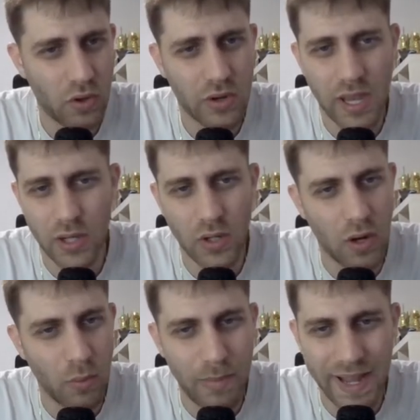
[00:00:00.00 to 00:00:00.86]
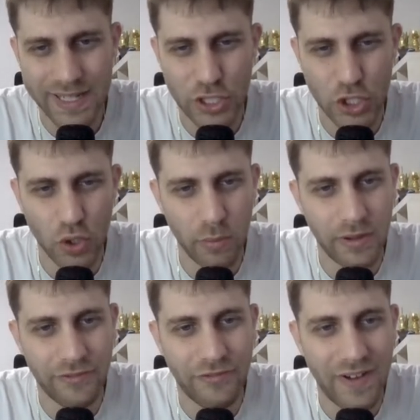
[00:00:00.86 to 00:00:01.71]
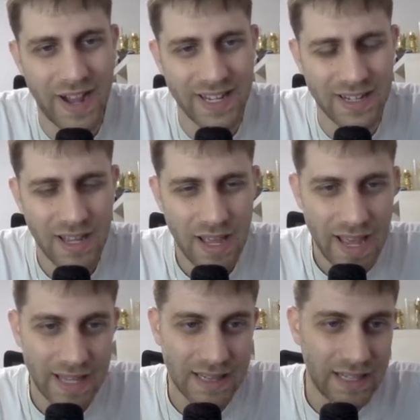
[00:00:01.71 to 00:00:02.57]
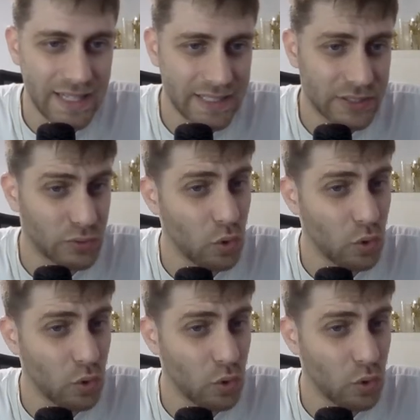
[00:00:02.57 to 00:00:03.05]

okay, you know, black should be fine, at least.